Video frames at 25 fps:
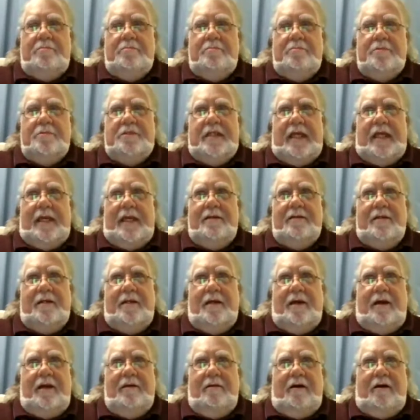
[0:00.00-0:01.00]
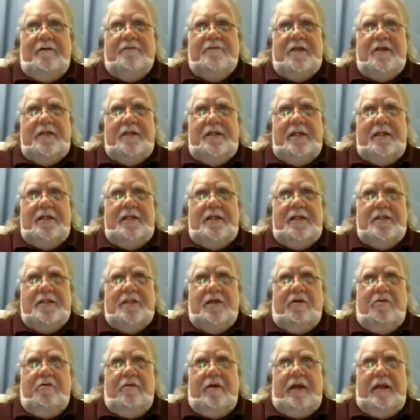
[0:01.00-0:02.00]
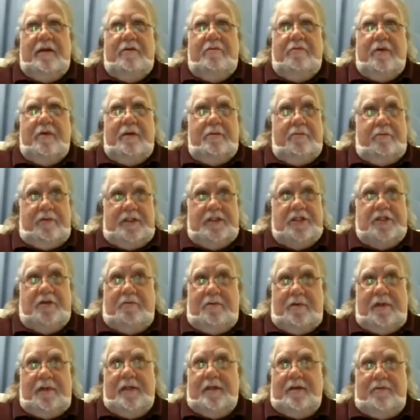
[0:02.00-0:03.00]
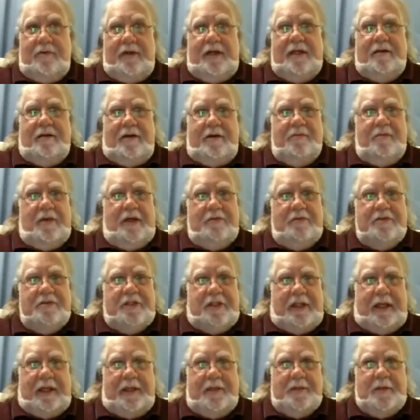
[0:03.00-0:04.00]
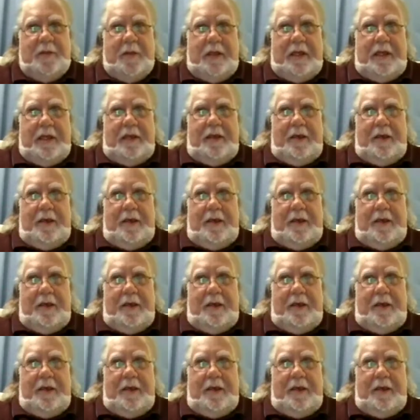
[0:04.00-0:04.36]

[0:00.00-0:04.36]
Stanton and I often did disagree. We certainly agreed on most things.